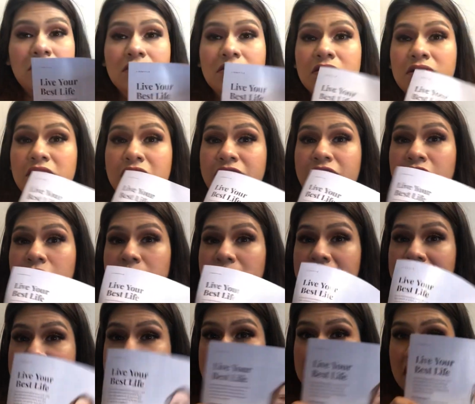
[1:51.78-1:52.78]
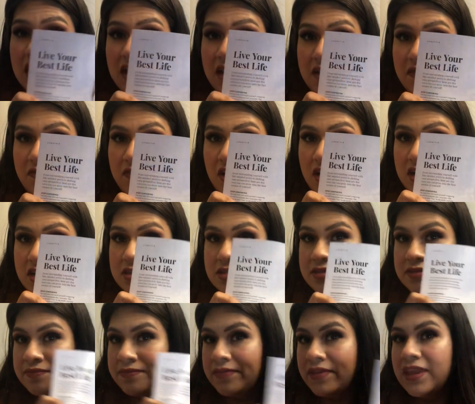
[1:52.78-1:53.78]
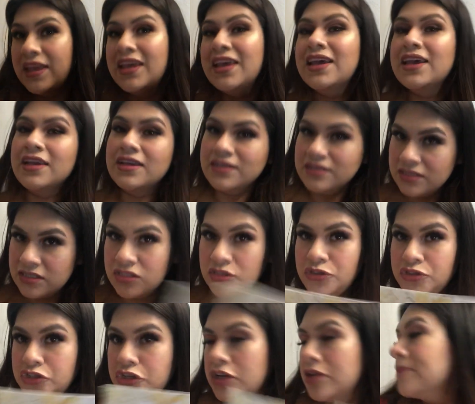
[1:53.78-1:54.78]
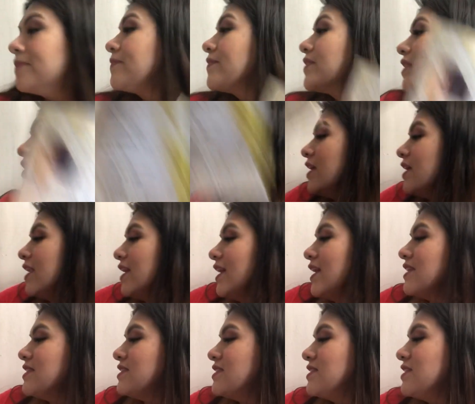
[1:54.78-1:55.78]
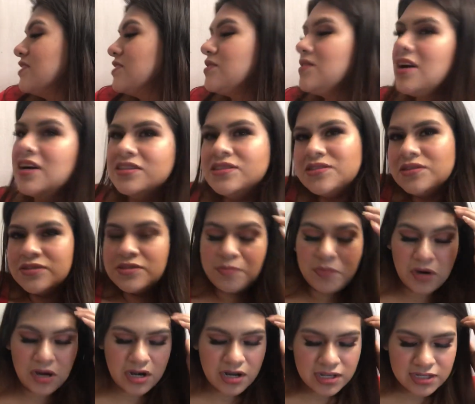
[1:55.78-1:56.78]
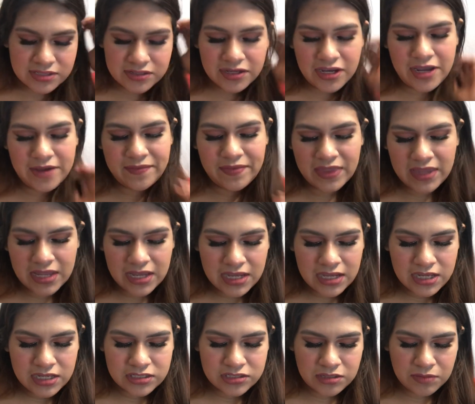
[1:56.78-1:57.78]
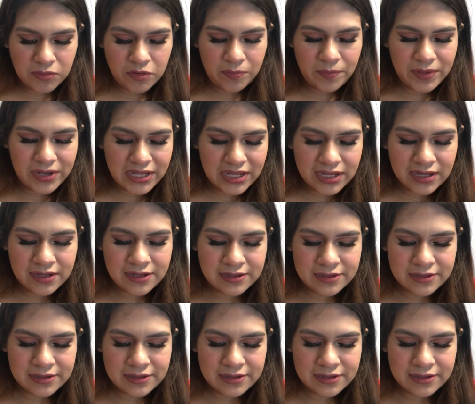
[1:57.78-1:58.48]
live your best life, guys. You should. And I guess it tells you how to use the products. Okay, so I'm opening.